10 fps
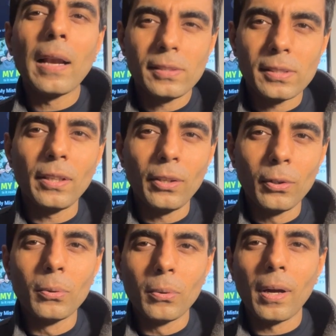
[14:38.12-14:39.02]
I'll see
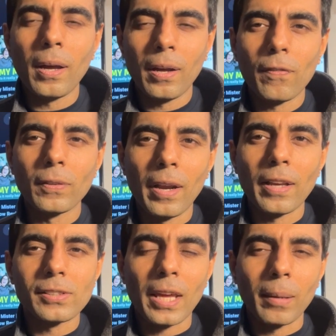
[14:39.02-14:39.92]
you uh, for the
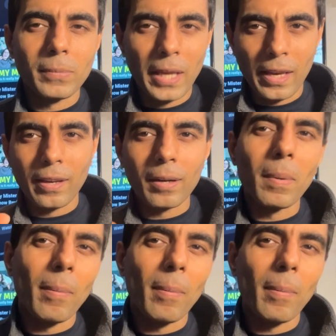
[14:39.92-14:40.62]
next time. Take care. Bye.